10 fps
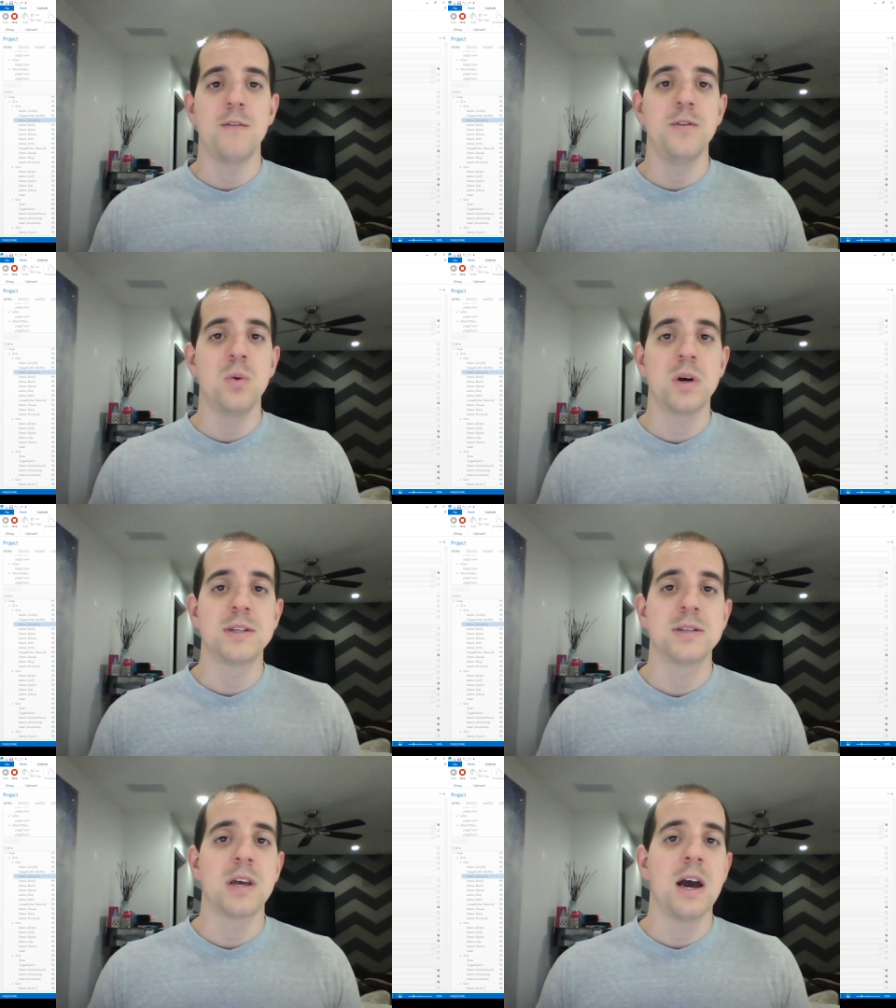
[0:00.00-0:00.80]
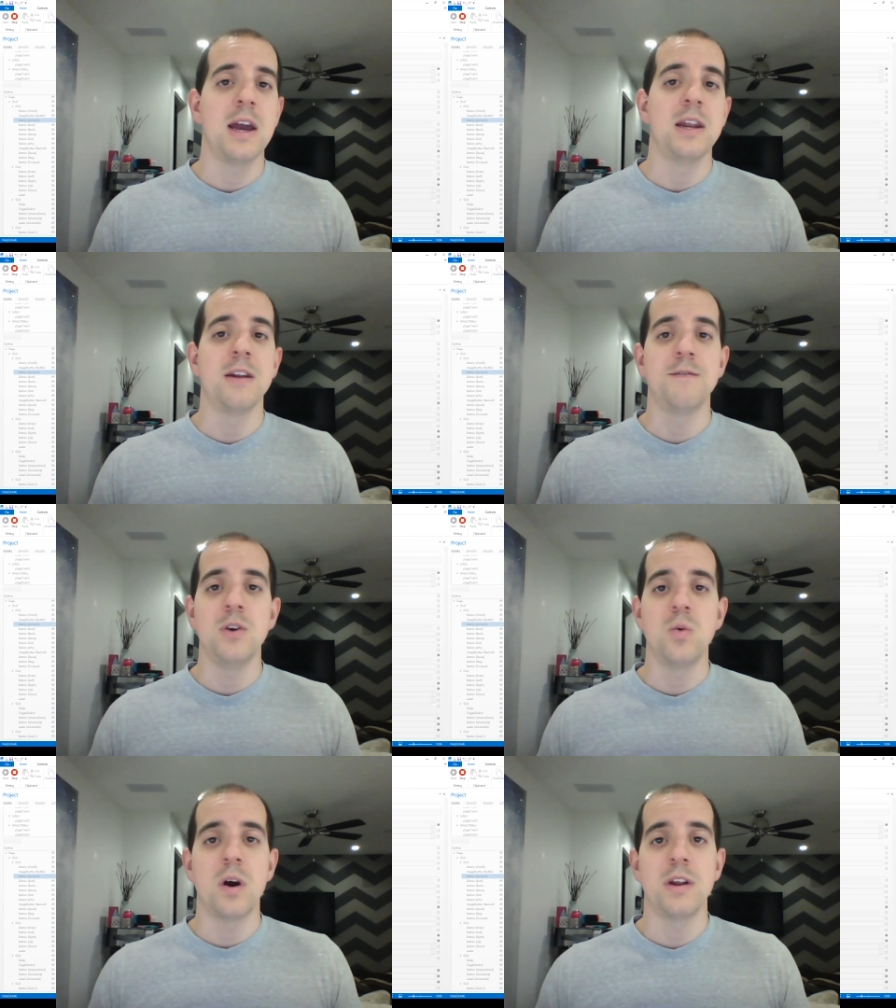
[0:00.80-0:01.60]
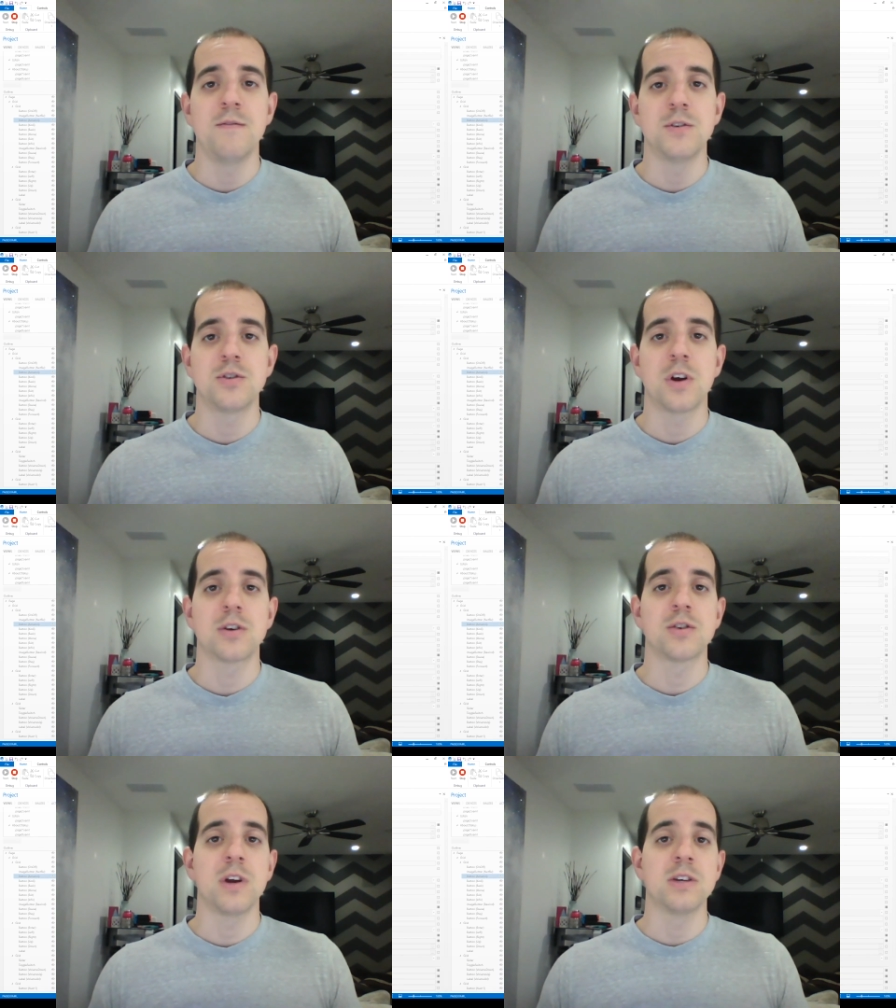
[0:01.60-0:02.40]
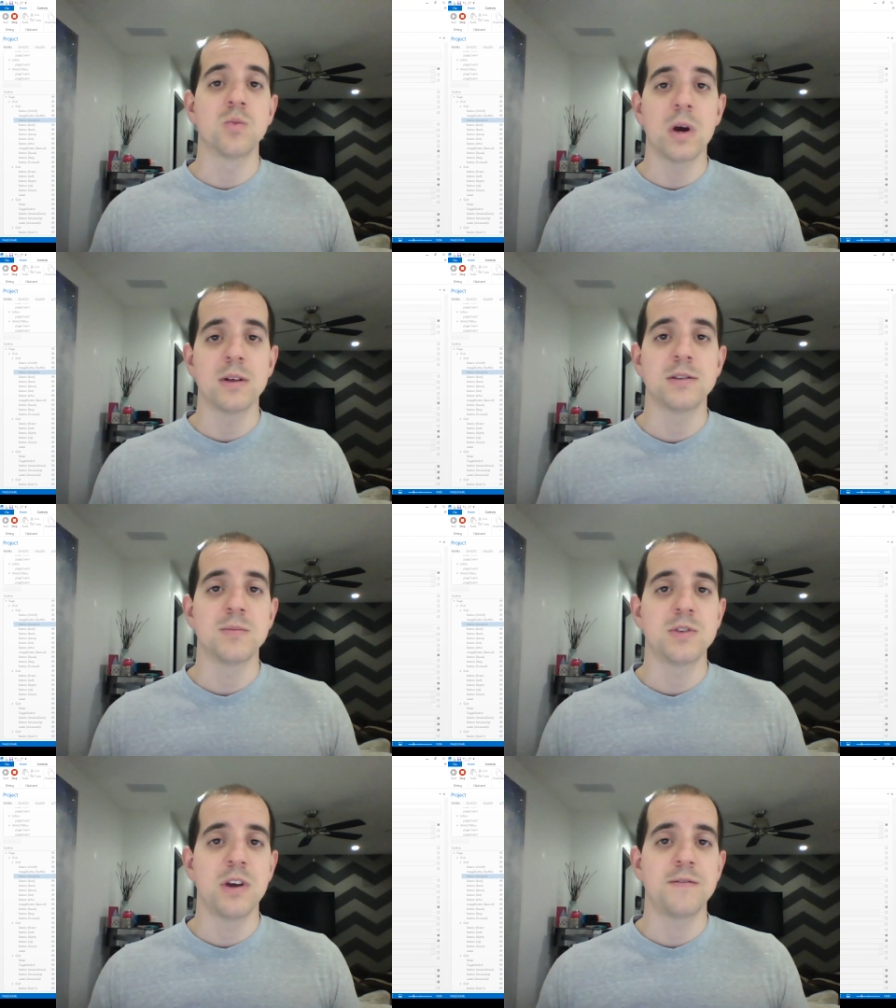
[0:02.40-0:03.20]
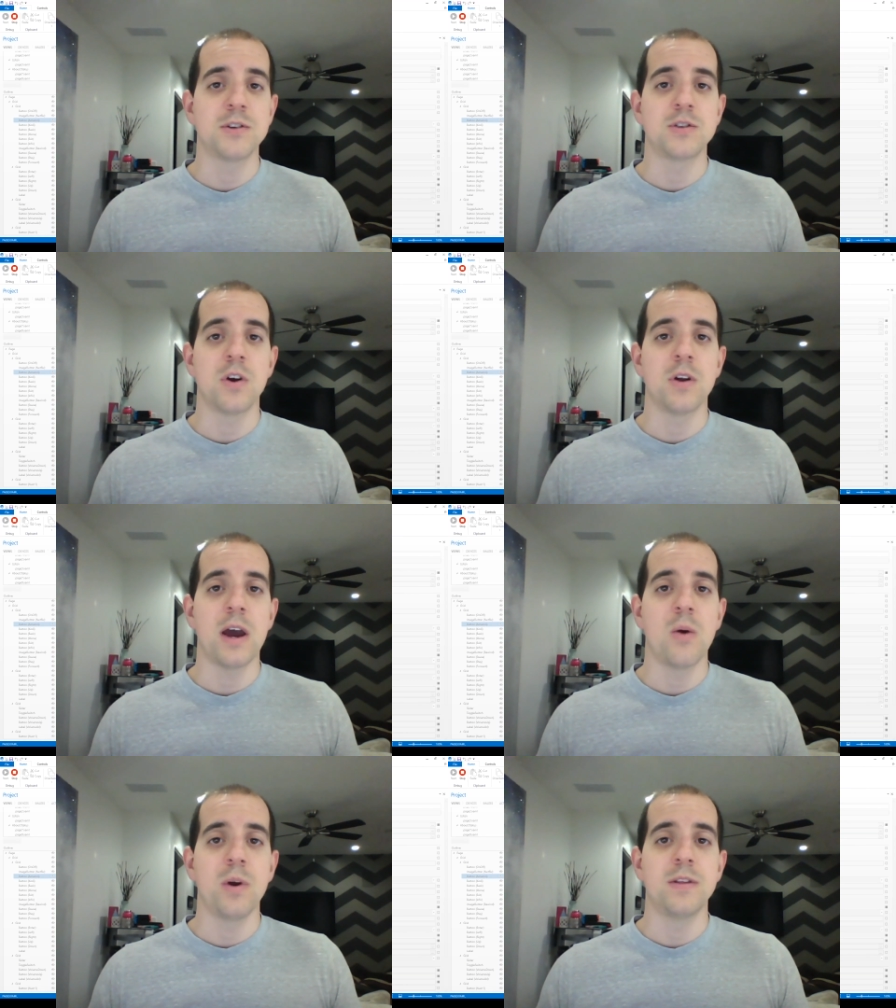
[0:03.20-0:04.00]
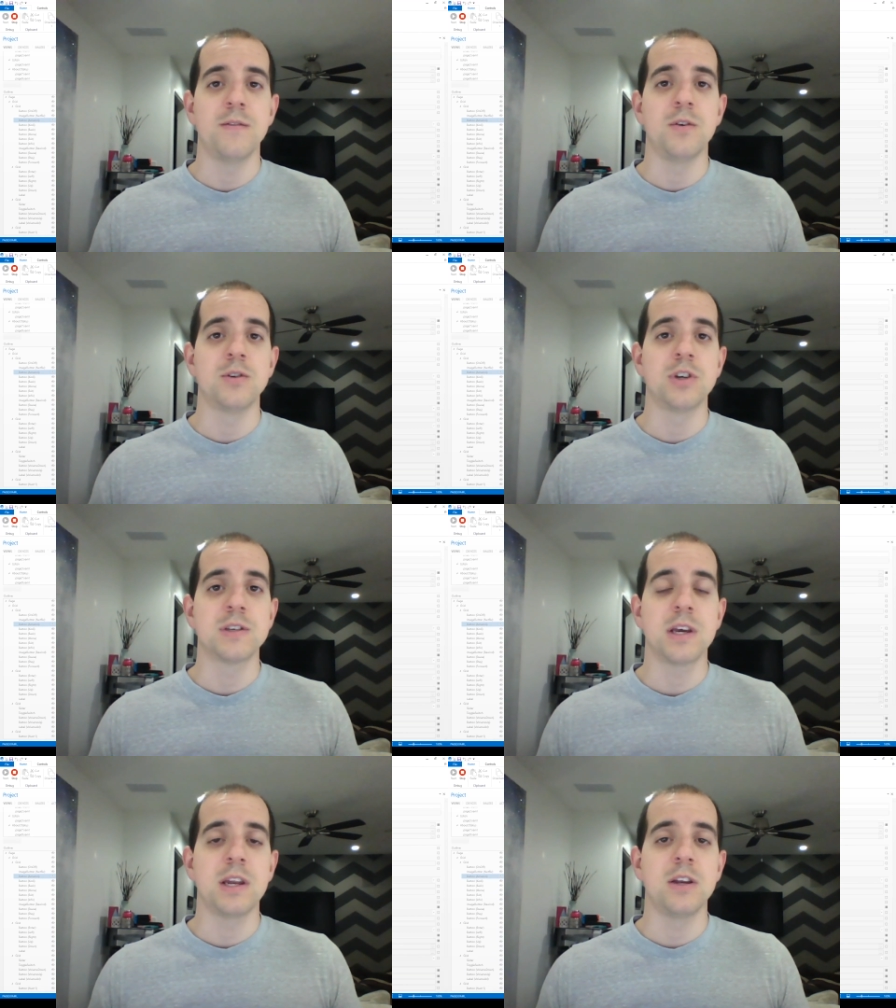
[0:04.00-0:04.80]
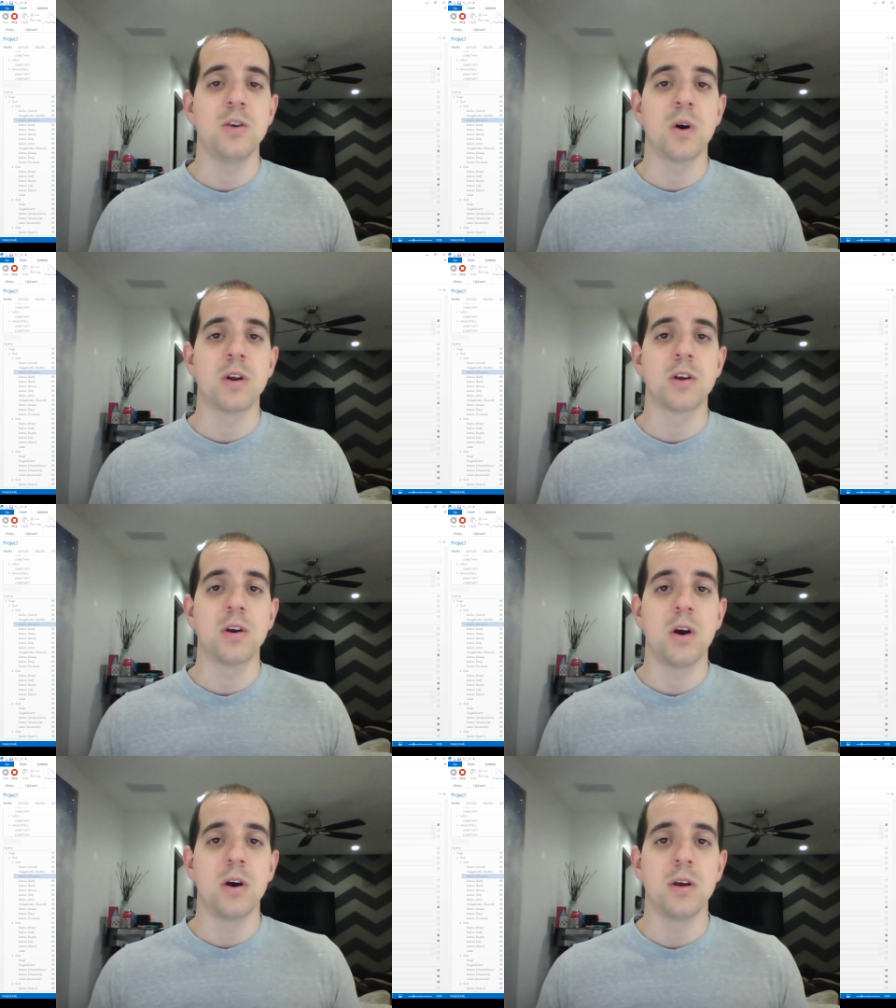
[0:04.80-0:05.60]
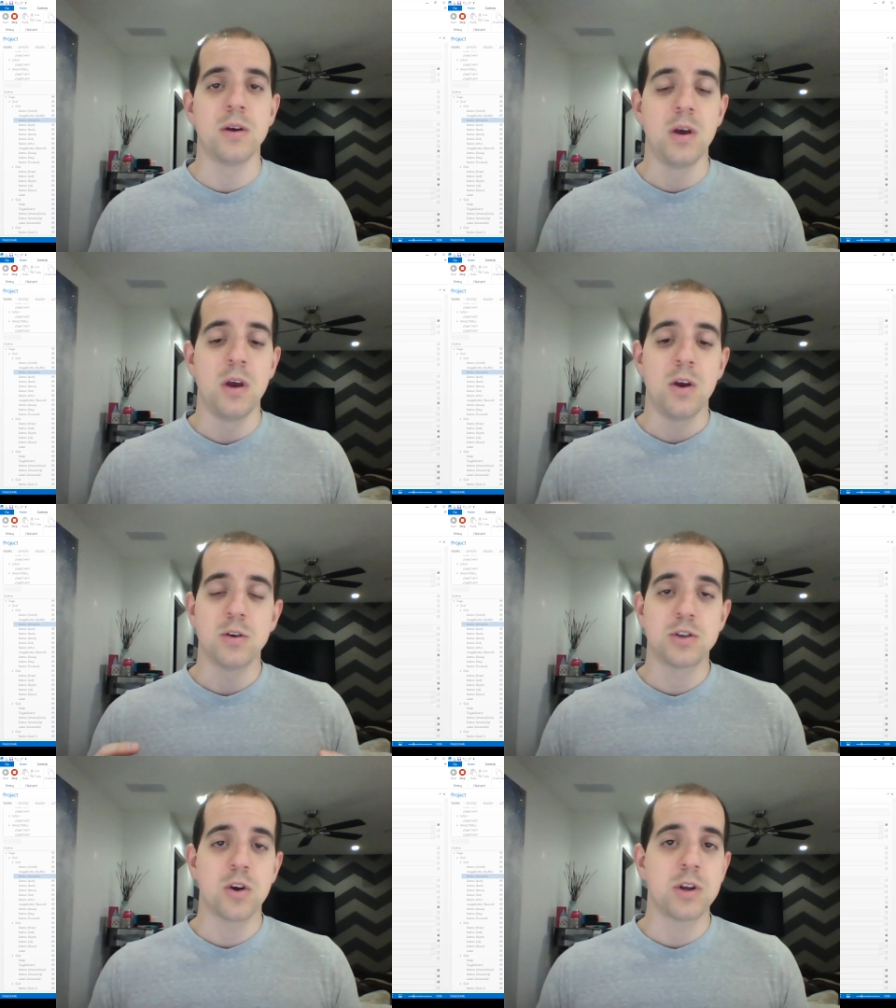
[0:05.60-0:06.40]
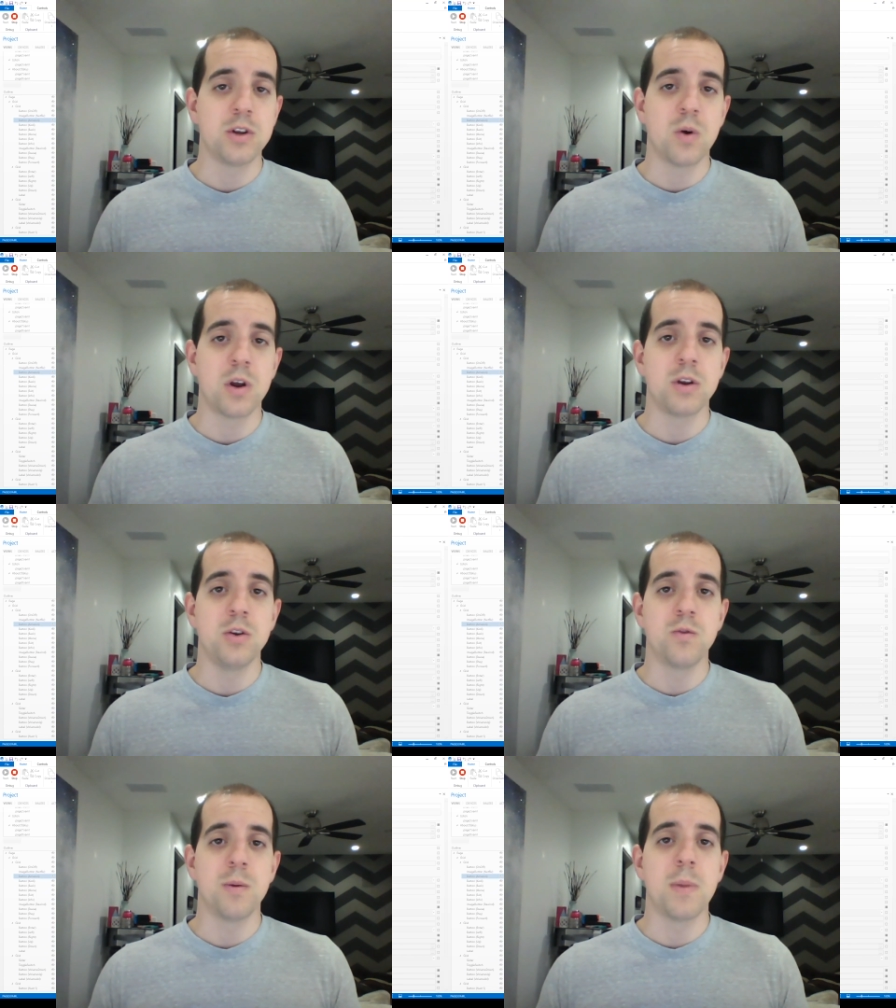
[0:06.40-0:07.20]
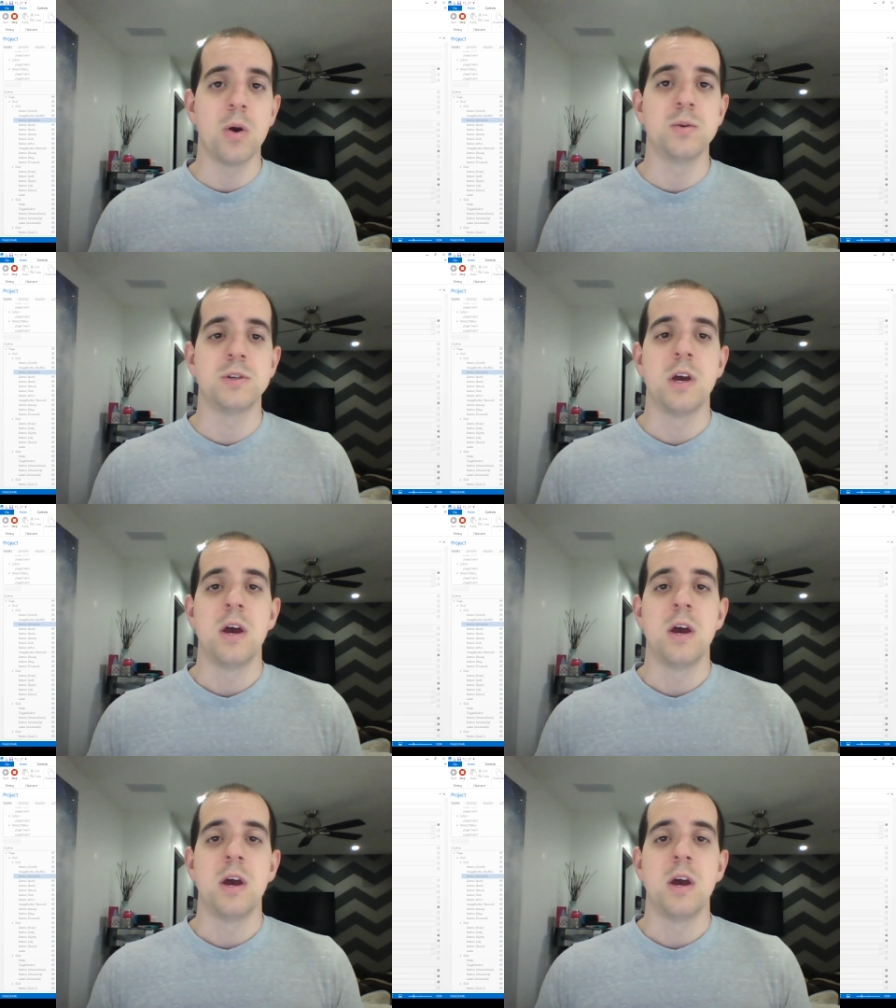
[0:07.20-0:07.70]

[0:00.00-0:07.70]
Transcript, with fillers: A few on design and a few on infrastructure, as well as some stuff to start out with if you're just getting new on a on a or starting new on a new remote.